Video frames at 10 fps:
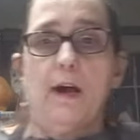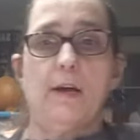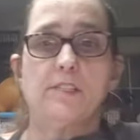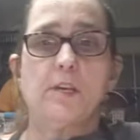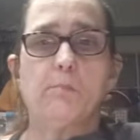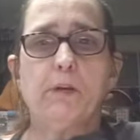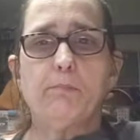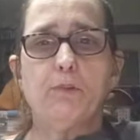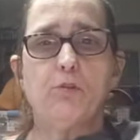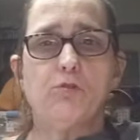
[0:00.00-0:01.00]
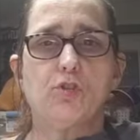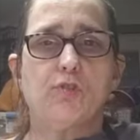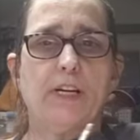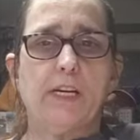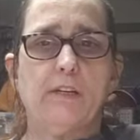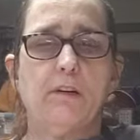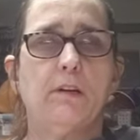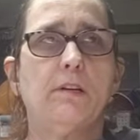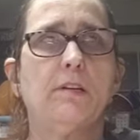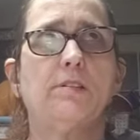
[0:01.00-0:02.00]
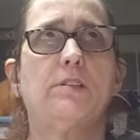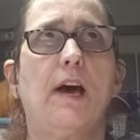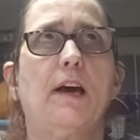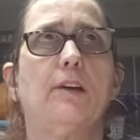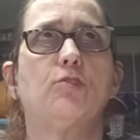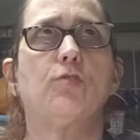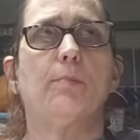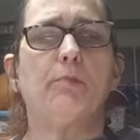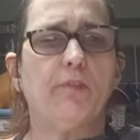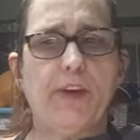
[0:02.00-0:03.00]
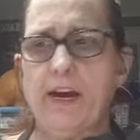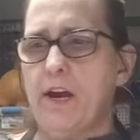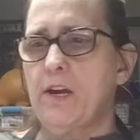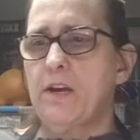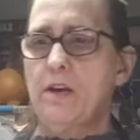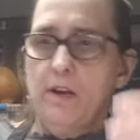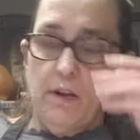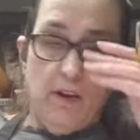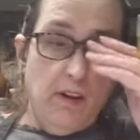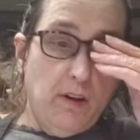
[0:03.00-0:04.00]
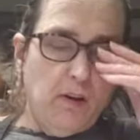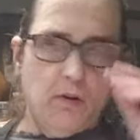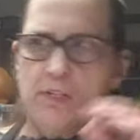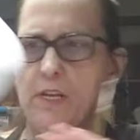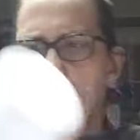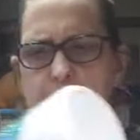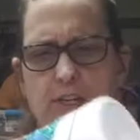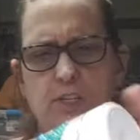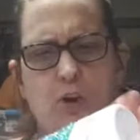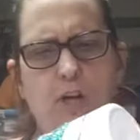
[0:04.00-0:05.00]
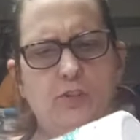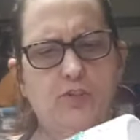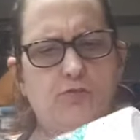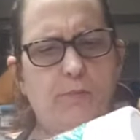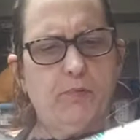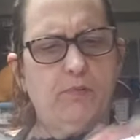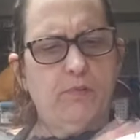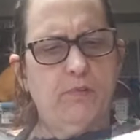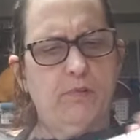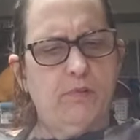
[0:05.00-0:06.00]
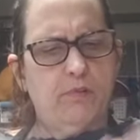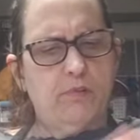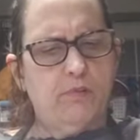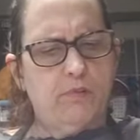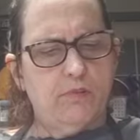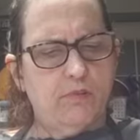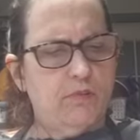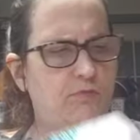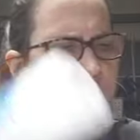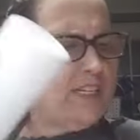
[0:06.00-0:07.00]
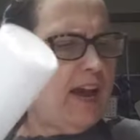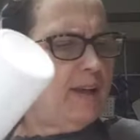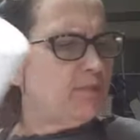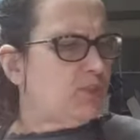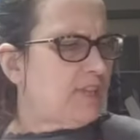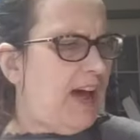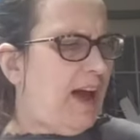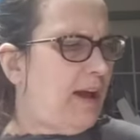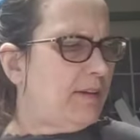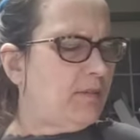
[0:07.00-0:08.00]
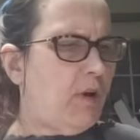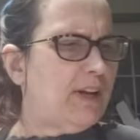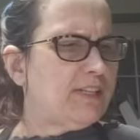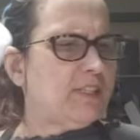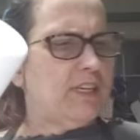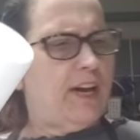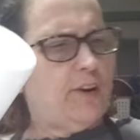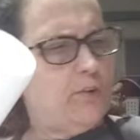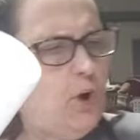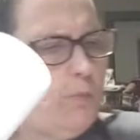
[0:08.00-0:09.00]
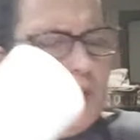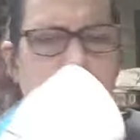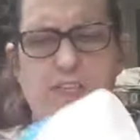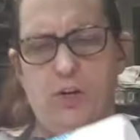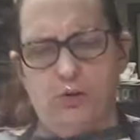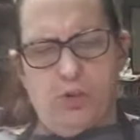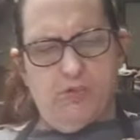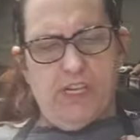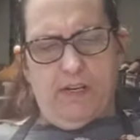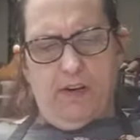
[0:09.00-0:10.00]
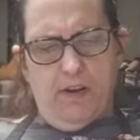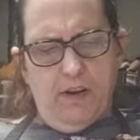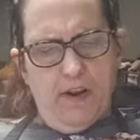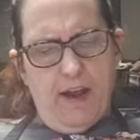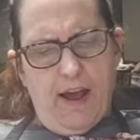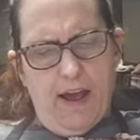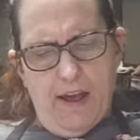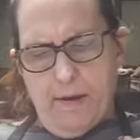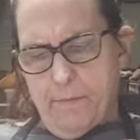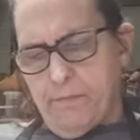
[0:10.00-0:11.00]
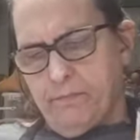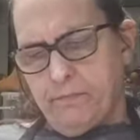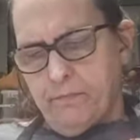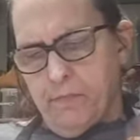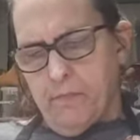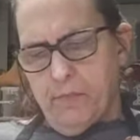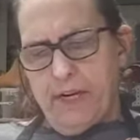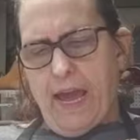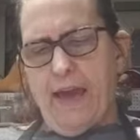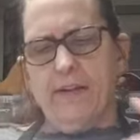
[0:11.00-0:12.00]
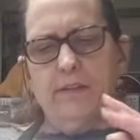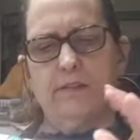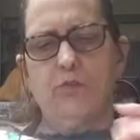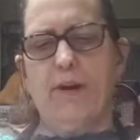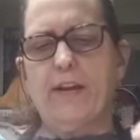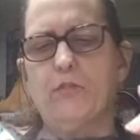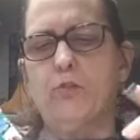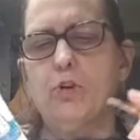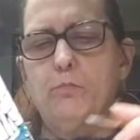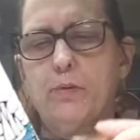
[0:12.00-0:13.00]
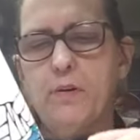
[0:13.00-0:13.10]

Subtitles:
Some people use triple thick, or so, I think it's called triple, 3 times or so. I honestly, I don't know because I don't use it. But again, great group.